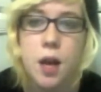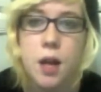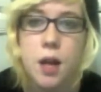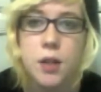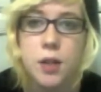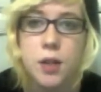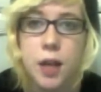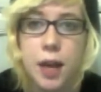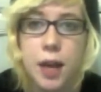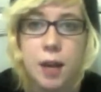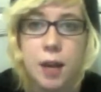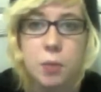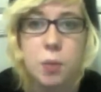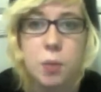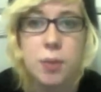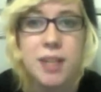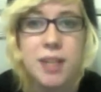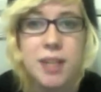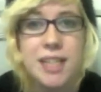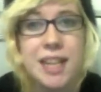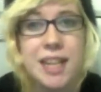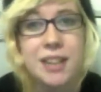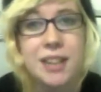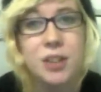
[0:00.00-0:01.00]
So yeah, and when my
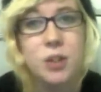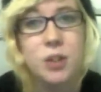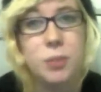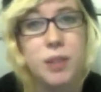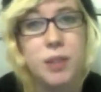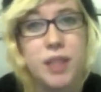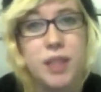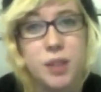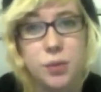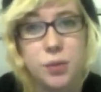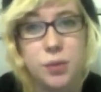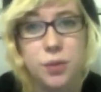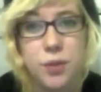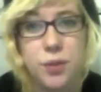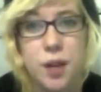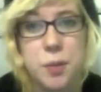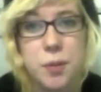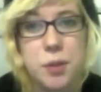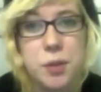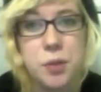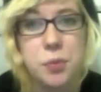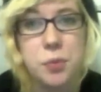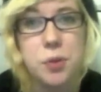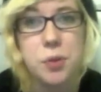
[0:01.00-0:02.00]
dad got me this
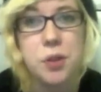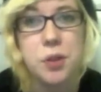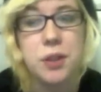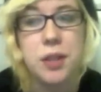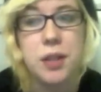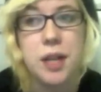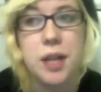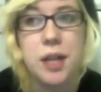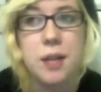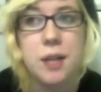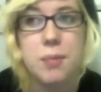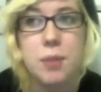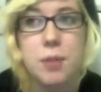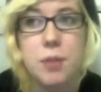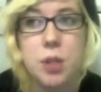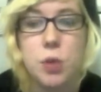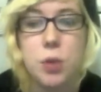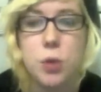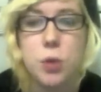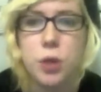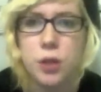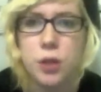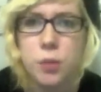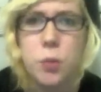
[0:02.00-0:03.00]
refurbished one,
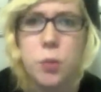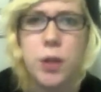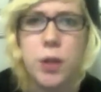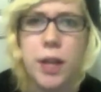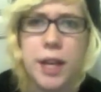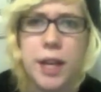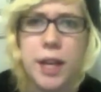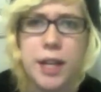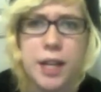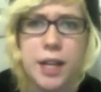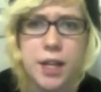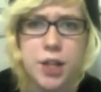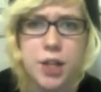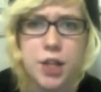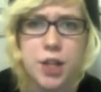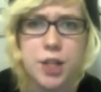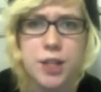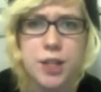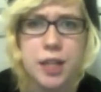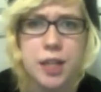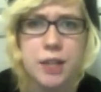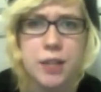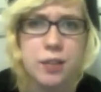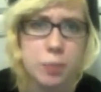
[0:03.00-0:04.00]
you couldn't put it in energy
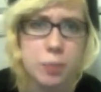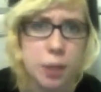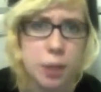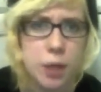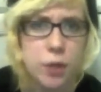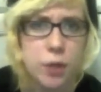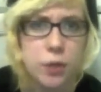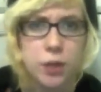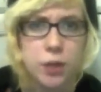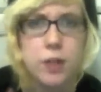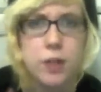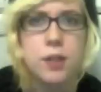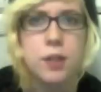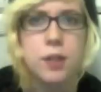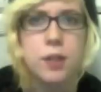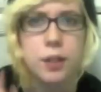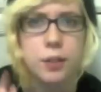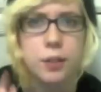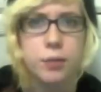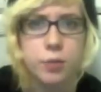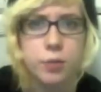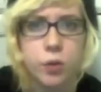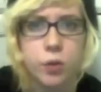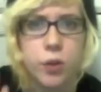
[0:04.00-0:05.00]
saver mode because the
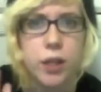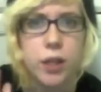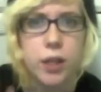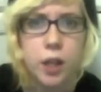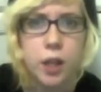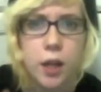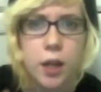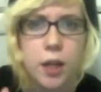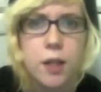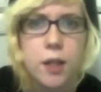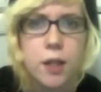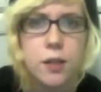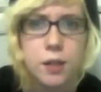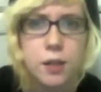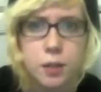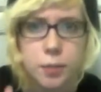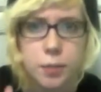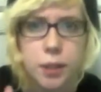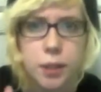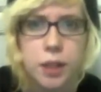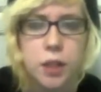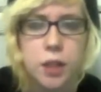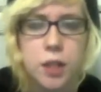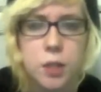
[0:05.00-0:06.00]
green lines and the
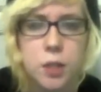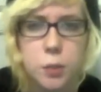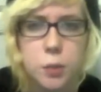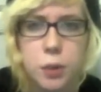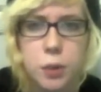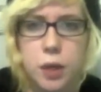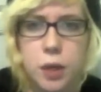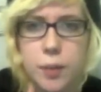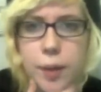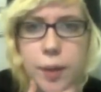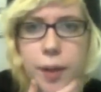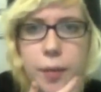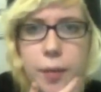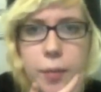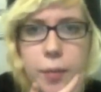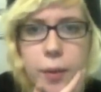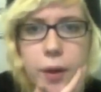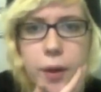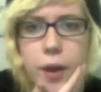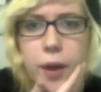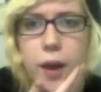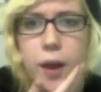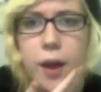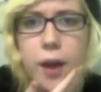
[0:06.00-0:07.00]
pink lines would come up.
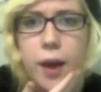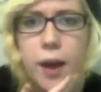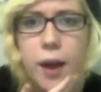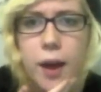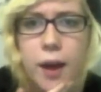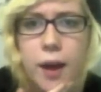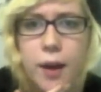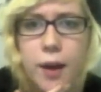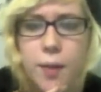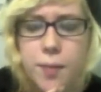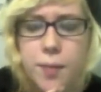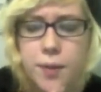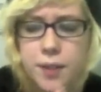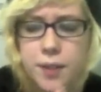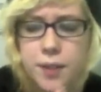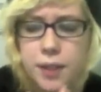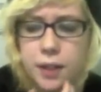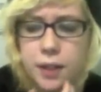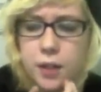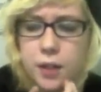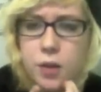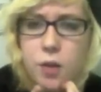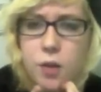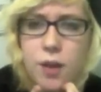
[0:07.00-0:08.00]
It's
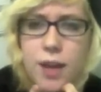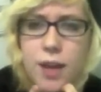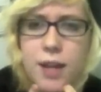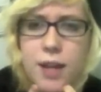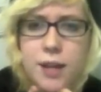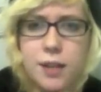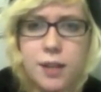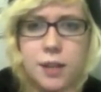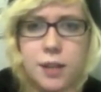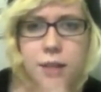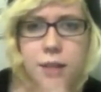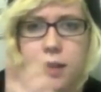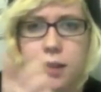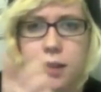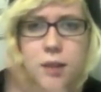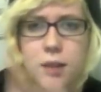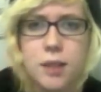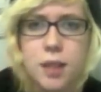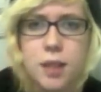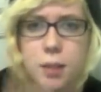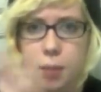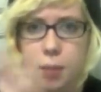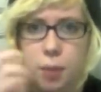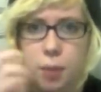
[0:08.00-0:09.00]
like green
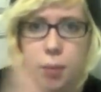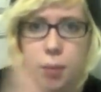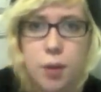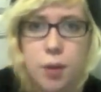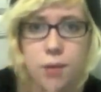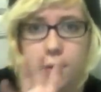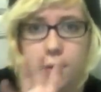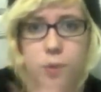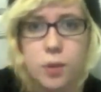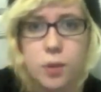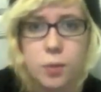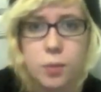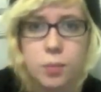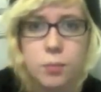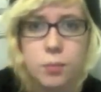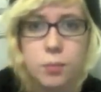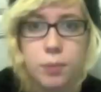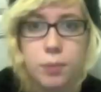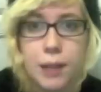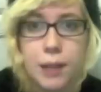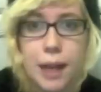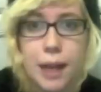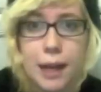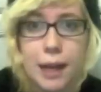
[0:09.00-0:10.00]
lines come up over all the
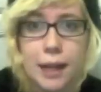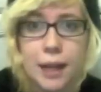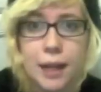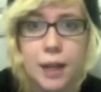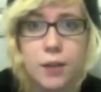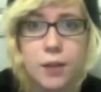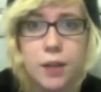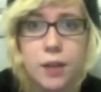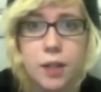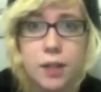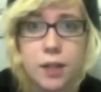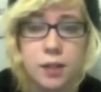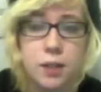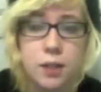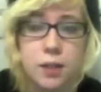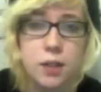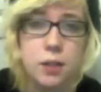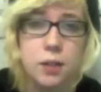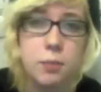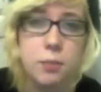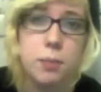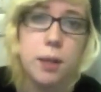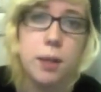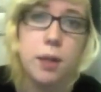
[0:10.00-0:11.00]
black areas and
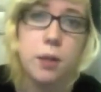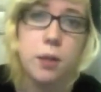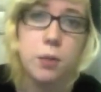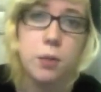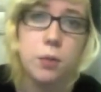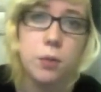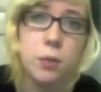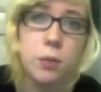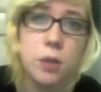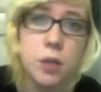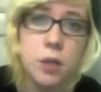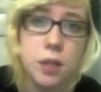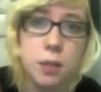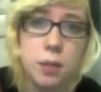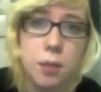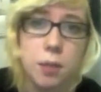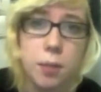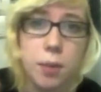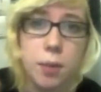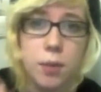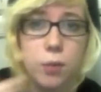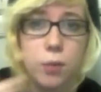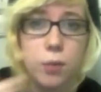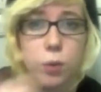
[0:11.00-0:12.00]
pink ones come
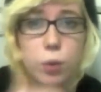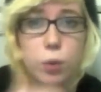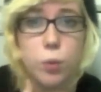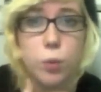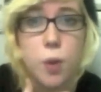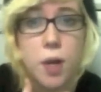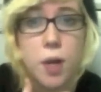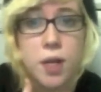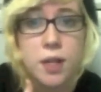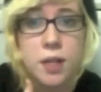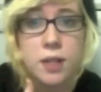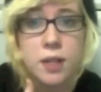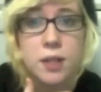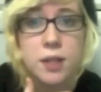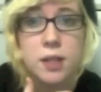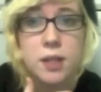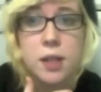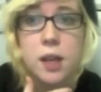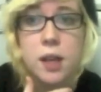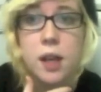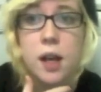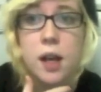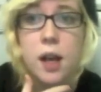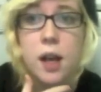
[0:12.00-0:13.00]
up over all the
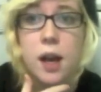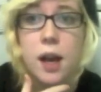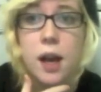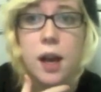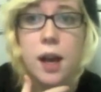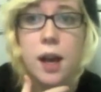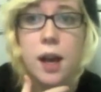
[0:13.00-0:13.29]
whites.